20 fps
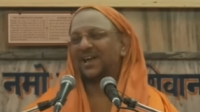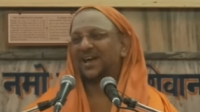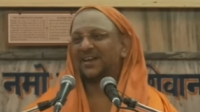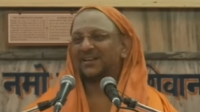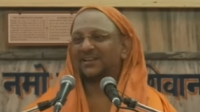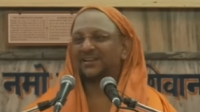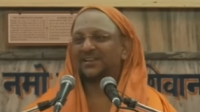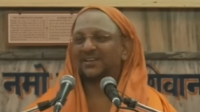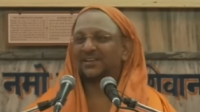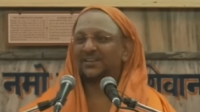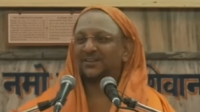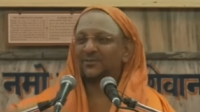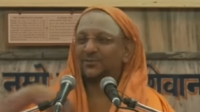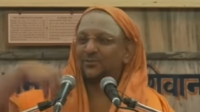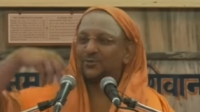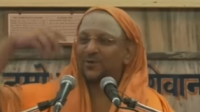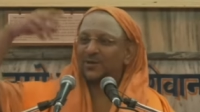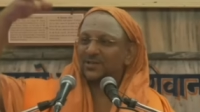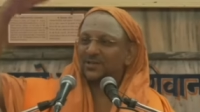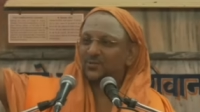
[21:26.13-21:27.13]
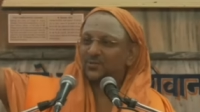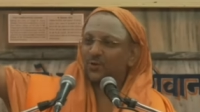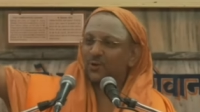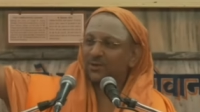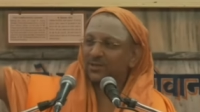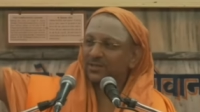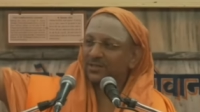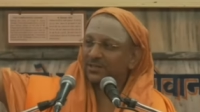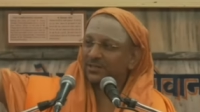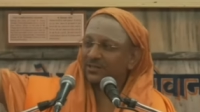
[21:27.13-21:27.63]
And Giri, who was
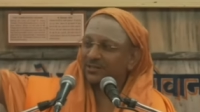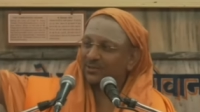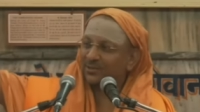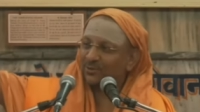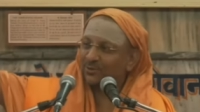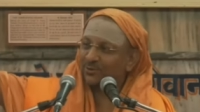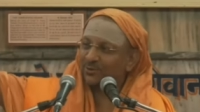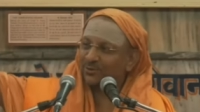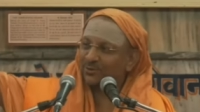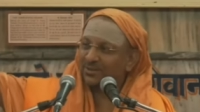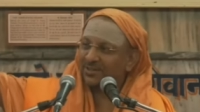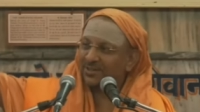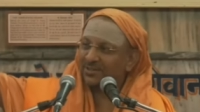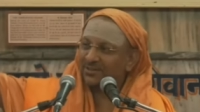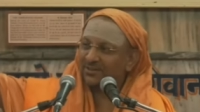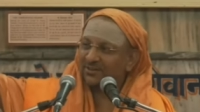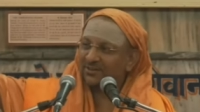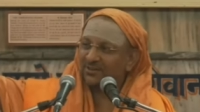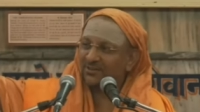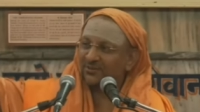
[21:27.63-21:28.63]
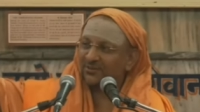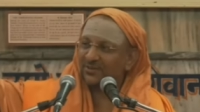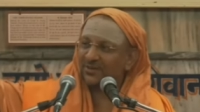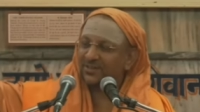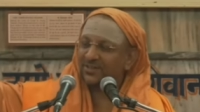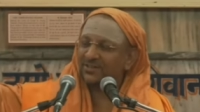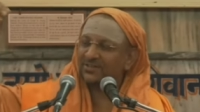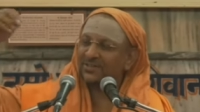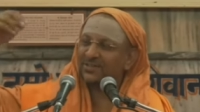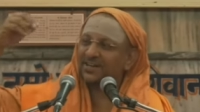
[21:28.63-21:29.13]
washing the cloth in the
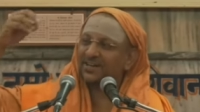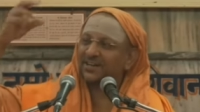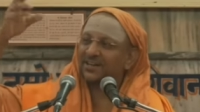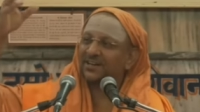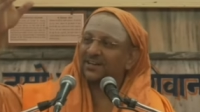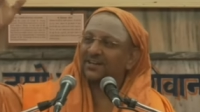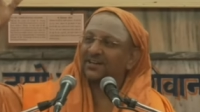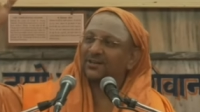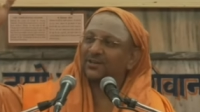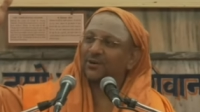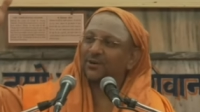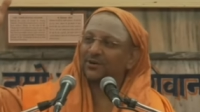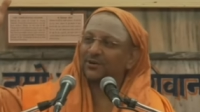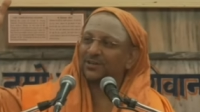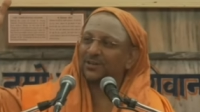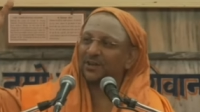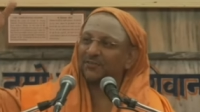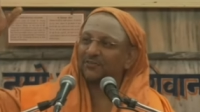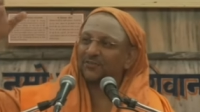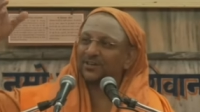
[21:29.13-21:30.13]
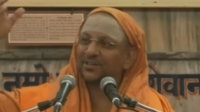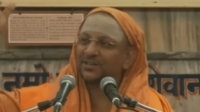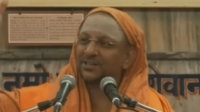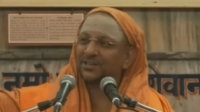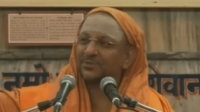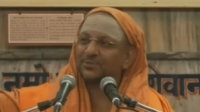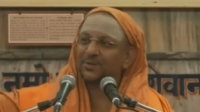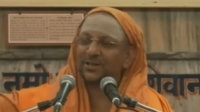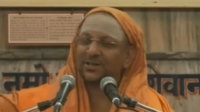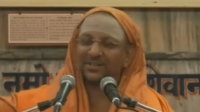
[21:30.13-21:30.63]
river, suddenly got
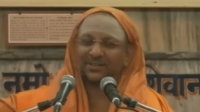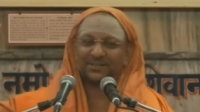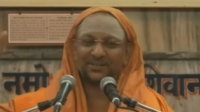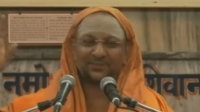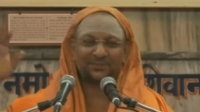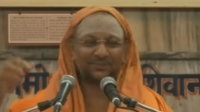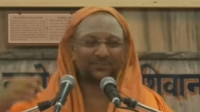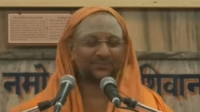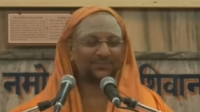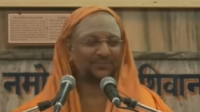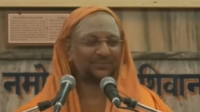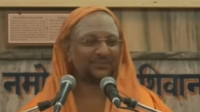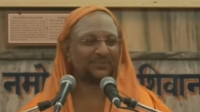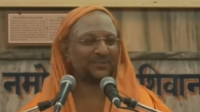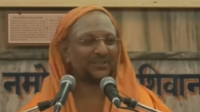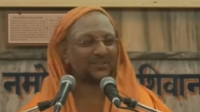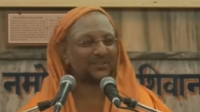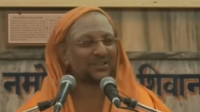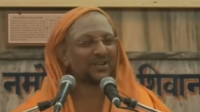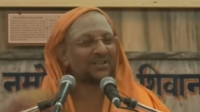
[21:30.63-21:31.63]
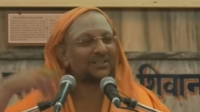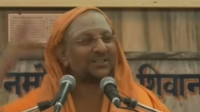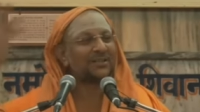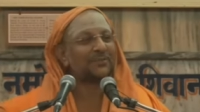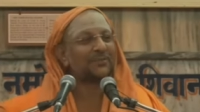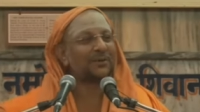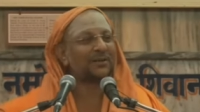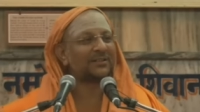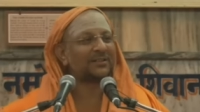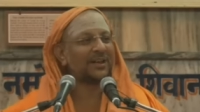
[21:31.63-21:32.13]
affected by it. The
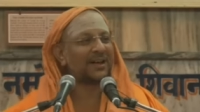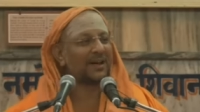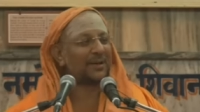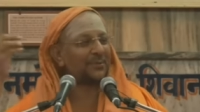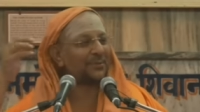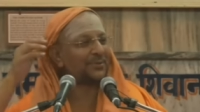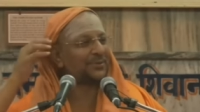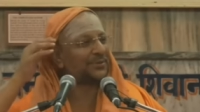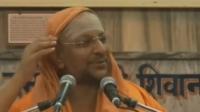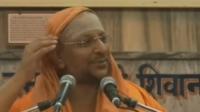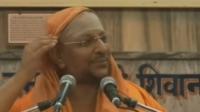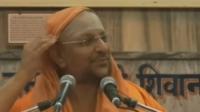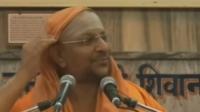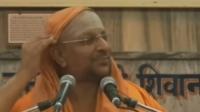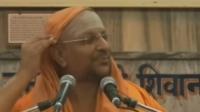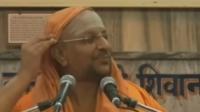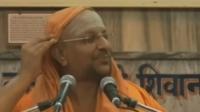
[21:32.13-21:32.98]
Shaktipata happened.